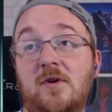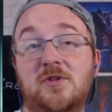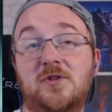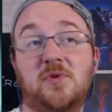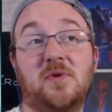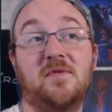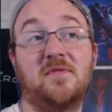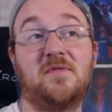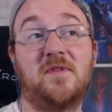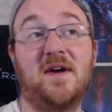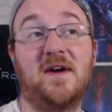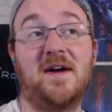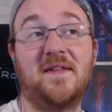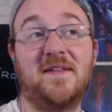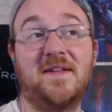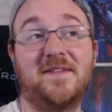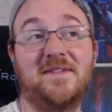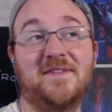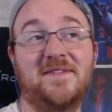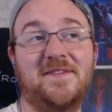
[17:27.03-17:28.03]
you were going to fart
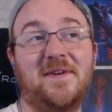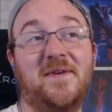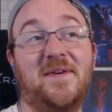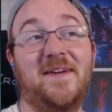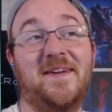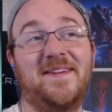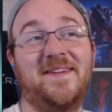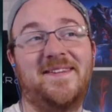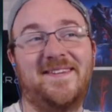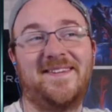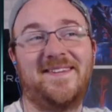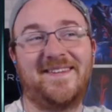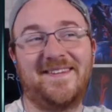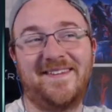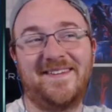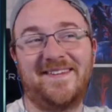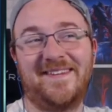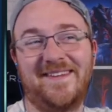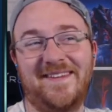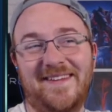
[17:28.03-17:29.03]
then, sorry.
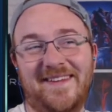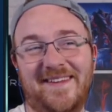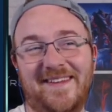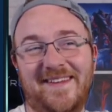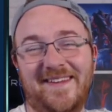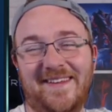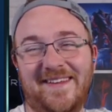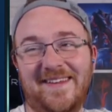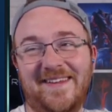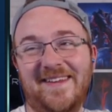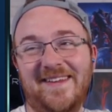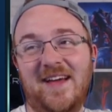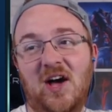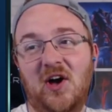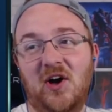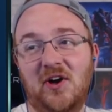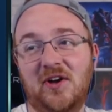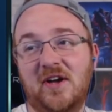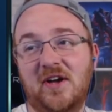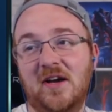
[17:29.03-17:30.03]
Ugh.